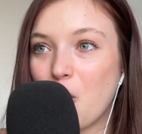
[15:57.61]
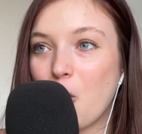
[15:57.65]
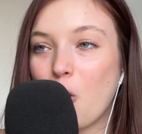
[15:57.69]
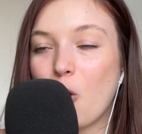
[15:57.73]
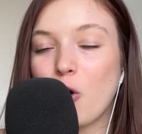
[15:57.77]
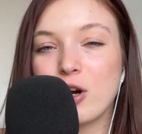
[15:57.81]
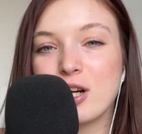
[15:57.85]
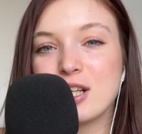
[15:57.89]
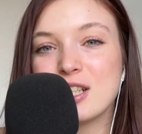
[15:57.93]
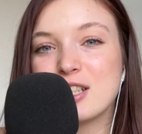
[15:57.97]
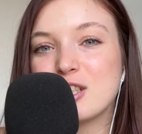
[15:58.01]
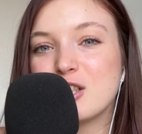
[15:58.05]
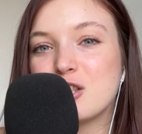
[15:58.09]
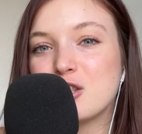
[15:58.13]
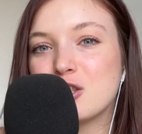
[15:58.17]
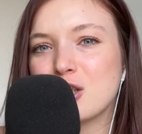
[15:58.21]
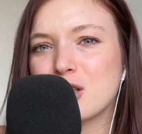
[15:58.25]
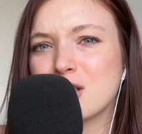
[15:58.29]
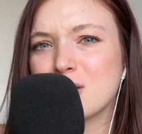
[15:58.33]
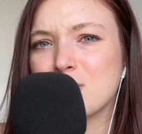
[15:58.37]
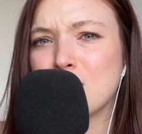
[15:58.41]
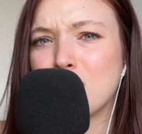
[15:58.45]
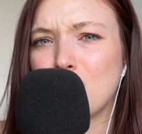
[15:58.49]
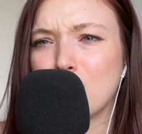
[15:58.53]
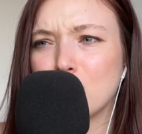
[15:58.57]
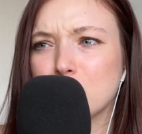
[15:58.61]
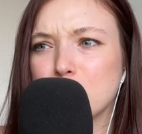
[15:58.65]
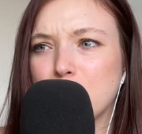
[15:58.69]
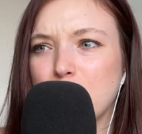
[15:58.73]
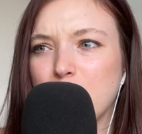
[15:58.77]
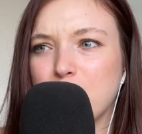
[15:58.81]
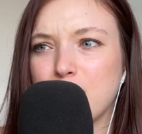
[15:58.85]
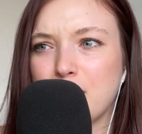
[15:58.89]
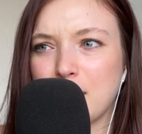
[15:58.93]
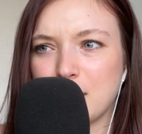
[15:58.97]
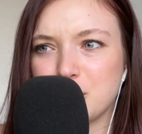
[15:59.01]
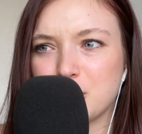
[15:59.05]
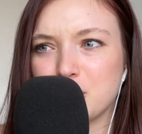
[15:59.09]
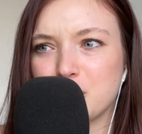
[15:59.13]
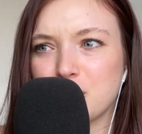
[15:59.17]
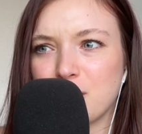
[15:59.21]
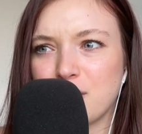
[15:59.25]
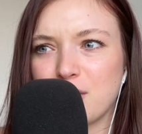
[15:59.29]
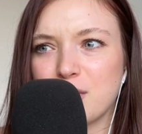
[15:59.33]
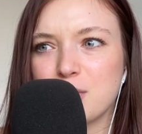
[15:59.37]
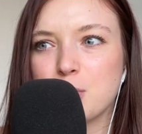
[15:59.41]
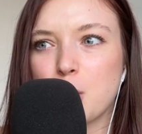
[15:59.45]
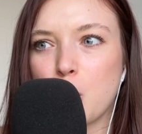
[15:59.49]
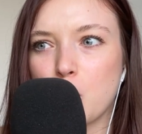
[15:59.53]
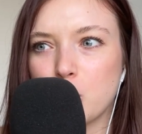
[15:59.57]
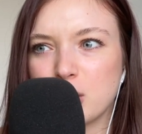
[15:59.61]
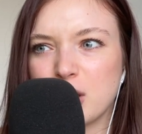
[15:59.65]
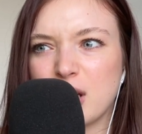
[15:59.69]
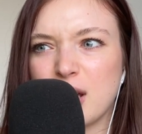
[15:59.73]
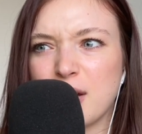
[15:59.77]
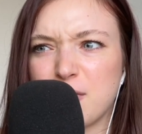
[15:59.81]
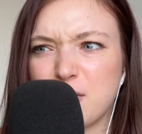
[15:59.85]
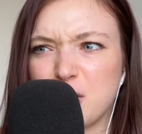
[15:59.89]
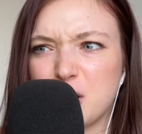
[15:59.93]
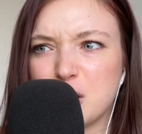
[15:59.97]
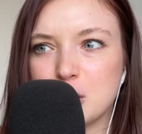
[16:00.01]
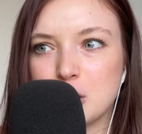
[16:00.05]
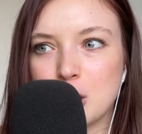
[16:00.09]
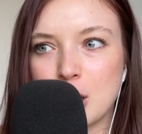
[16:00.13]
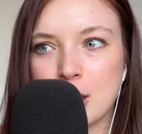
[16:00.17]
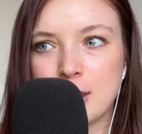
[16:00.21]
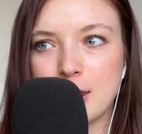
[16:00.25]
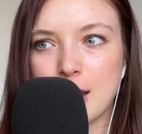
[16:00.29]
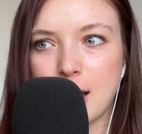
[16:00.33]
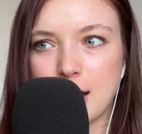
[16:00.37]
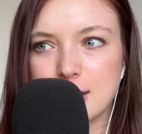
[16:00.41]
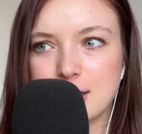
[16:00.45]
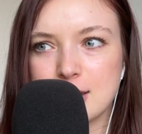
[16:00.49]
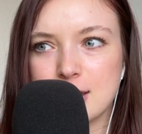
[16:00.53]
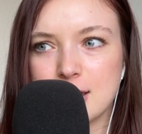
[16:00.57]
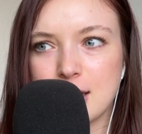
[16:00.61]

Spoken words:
Or is it just multiple pictures of him holding a fish and that's